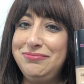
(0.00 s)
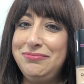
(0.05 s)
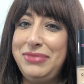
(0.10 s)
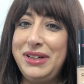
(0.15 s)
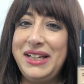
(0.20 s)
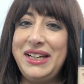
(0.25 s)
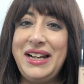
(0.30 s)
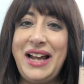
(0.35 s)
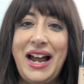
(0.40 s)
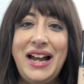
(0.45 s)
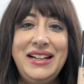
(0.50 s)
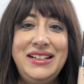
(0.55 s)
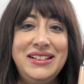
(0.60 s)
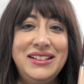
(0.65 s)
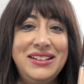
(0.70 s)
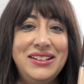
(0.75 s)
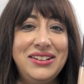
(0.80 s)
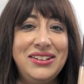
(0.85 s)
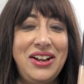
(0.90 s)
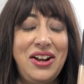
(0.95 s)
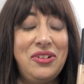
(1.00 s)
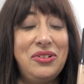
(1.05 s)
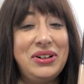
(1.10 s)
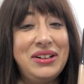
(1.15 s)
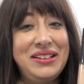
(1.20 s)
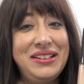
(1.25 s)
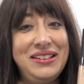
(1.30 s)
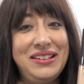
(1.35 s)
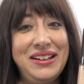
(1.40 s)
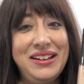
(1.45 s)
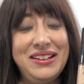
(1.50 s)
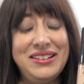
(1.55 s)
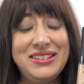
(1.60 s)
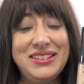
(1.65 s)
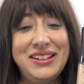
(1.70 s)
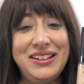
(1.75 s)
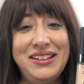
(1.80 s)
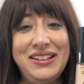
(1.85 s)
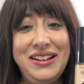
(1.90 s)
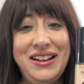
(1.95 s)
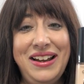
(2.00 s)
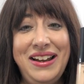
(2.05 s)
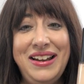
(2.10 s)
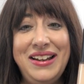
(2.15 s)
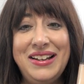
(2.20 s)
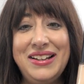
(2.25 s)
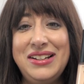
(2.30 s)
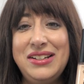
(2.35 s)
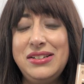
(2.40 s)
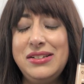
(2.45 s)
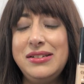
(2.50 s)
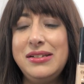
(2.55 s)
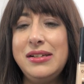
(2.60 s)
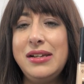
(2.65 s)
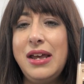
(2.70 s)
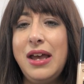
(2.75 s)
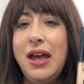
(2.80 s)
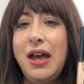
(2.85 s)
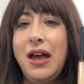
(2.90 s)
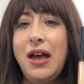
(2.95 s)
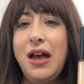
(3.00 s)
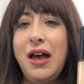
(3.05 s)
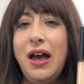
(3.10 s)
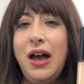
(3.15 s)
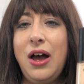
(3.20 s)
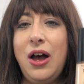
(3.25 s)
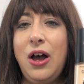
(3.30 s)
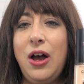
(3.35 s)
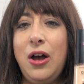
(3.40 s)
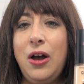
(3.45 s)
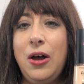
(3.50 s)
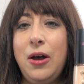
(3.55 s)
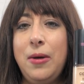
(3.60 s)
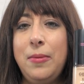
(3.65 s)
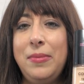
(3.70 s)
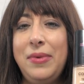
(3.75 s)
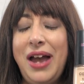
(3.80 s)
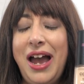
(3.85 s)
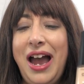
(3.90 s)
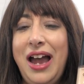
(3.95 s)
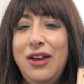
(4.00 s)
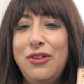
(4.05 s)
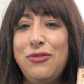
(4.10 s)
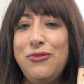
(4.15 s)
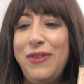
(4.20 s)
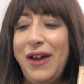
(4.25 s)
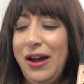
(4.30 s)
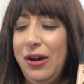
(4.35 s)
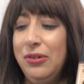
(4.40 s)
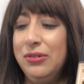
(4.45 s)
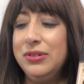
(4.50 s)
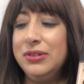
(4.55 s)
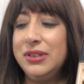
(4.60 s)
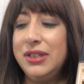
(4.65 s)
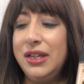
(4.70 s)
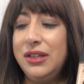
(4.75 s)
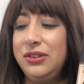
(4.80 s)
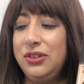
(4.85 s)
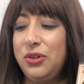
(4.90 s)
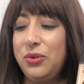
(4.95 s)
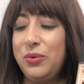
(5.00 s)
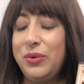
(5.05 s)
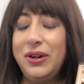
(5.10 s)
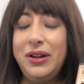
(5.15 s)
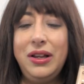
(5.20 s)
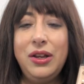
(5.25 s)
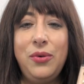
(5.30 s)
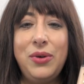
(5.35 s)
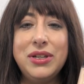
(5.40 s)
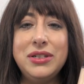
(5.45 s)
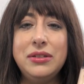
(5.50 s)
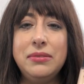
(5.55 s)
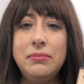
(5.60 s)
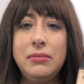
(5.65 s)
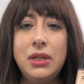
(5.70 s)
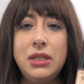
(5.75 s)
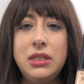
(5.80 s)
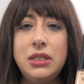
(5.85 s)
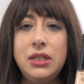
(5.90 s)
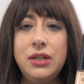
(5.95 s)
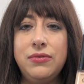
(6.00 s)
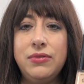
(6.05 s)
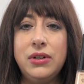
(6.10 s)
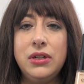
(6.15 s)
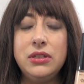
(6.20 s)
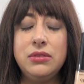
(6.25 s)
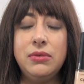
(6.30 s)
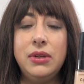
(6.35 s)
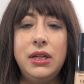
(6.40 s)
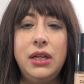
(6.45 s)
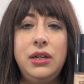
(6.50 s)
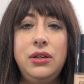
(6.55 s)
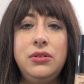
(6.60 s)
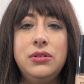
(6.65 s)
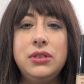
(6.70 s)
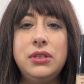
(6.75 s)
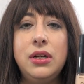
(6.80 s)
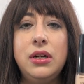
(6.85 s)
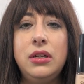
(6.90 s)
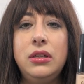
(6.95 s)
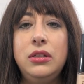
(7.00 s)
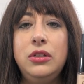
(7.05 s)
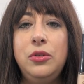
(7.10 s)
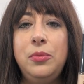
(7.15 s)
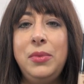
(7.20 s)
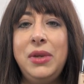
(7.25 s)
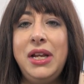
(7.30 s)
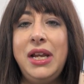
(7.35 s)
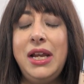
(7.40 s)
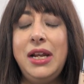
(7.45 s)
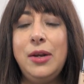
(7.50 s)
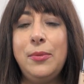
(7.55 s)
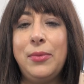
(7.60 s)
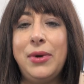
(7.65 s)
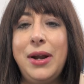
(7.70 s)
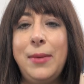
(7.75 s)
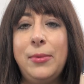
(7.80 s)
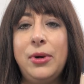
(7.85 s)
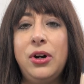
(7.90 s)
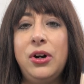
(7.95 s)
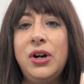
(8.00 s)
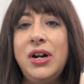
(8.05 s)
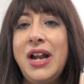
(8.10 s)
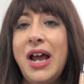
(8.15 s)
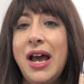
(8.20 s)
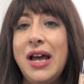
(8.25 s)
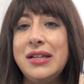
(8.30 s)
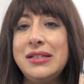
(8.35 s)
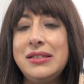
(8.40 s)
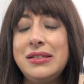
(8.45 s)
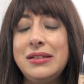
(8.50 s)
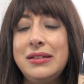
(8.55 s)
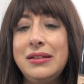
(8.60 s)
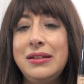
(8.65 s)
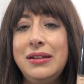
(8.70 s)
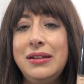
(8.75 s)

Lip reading: But I didn't. I really liked it. And I found that there really wasn't much difference when I used an illuminating primer or not.